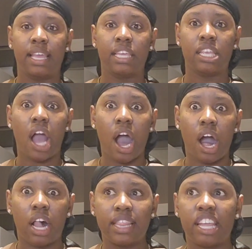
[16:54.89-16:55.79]

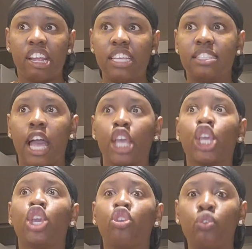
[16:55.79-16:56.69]
Y'all, there is a
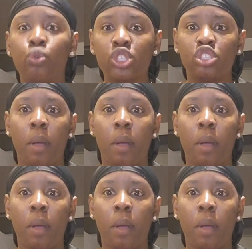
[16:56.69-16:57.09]
huge